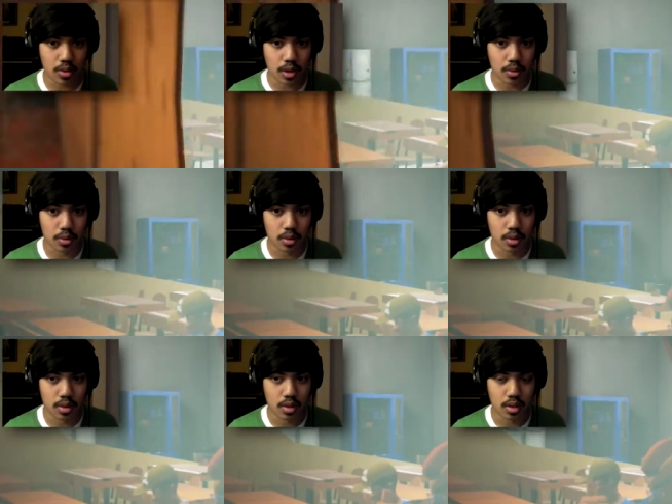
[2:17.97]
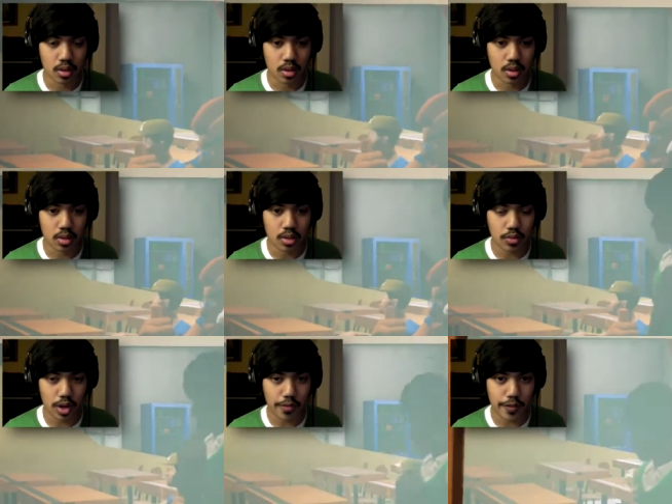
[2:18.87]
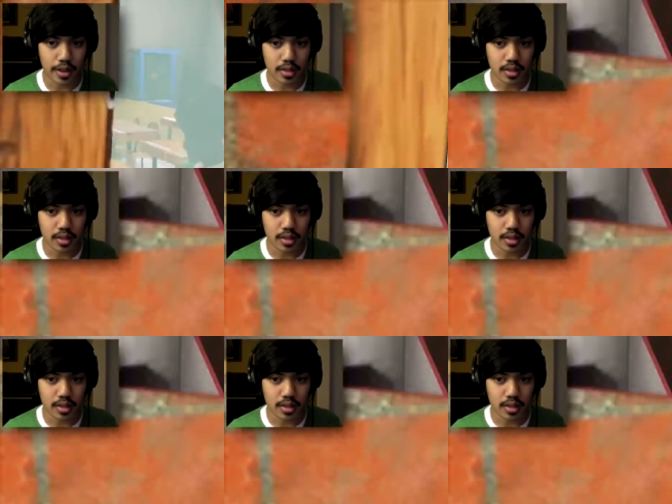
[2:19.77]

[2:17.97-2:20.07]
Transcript: no. Did we all fail?